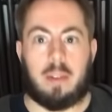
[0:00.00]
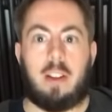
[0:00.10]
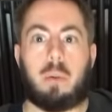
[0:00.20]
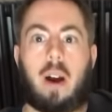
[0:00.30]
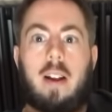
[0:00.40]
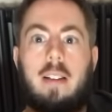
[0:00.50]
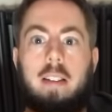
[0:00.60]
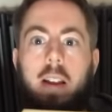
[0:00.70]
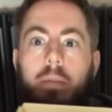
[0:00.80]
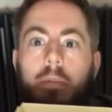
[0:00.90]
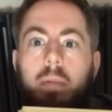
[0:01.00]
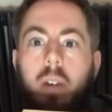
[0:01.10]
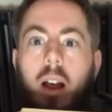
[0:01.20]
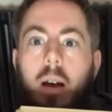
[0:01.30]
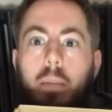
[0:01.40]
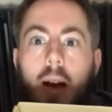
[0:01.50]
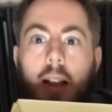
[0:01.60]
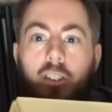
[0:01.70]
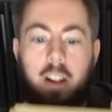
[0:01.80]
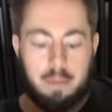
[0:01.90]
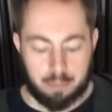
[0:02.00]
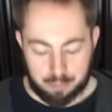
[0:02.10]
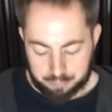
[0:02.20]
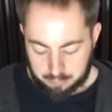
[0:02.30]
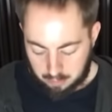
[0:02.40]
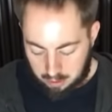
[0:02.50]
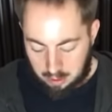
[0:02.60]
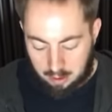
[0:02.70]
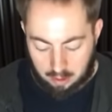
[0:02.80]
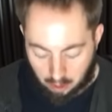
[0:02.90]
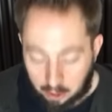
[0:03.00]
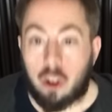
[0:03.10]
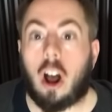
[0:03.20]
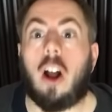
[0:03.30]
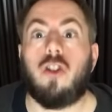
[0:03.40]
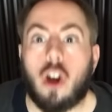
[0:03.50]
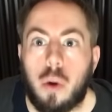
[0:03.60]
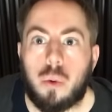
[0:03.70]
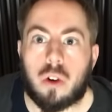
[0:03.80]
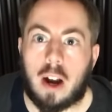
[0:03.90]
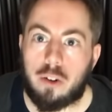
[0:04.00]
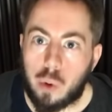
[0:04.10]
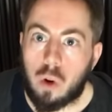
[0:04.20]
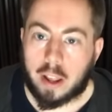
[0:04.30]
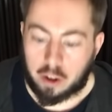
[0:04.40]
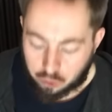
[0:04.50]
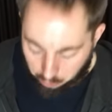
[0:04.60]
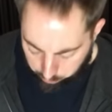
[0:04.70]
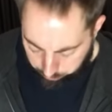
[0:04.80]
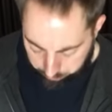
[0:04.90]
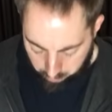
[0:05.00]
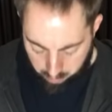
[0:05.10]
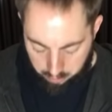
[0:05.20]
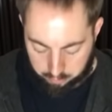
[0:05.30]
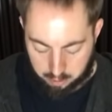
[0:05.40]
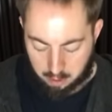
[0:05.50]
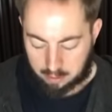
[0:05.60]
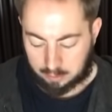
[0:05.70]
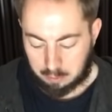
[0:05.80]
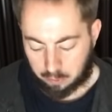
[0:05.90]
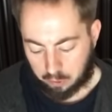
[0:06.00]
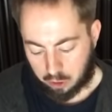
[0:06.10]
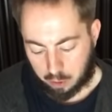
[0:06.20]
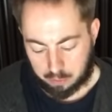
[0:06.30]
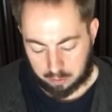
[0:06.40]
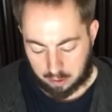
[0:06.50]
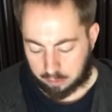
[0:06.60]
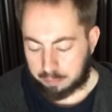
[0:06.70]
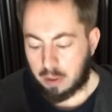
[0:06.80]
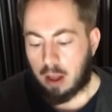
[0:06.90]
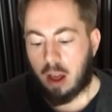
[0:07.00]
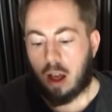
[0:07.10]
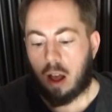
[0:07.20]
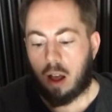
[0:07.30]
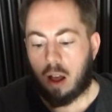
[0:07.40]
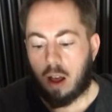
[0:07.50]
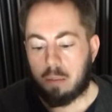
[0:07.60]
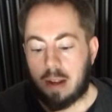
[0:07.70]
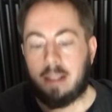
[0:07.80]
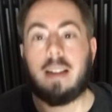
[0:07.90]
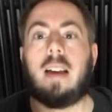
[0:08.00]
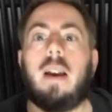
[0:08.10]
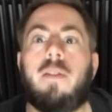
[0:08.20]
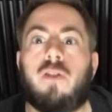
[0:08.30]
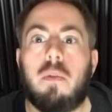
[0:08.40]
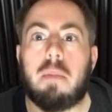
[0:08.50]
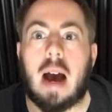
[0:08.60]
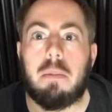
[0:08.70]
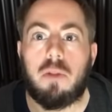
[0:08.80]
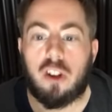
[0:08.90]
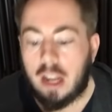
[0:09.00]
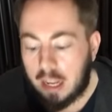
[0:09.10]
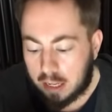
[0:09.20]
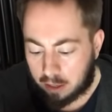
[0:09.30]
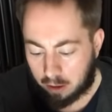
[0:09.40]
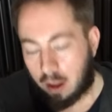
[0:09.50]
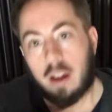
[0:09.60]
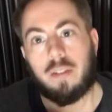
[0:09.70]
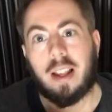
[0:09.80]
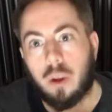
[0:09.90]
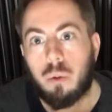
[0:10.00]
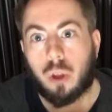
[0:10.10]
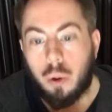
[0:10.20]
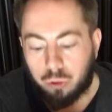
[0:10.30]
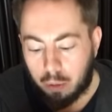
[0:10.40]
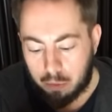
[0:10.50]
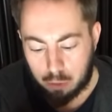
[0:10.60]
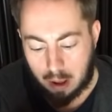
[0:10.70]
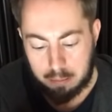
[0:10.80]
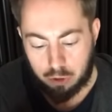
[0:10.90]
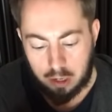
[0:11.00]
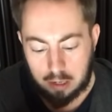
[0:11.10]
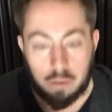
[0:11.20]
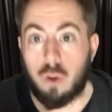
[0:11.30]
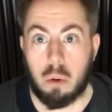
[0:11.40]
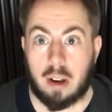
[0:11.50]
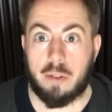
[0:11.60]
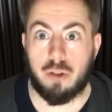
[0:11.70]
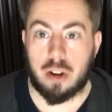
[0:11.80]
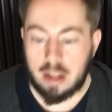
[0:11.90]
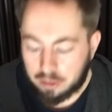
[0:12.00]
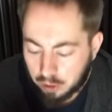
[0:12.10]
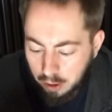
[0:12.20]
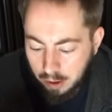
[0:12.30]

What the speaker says: This is what I can see. Packaging. And a note. I do like a note. So let's see what the note says. It's a gift from Pam G. Thank you so much, Pam G, for whatever it is.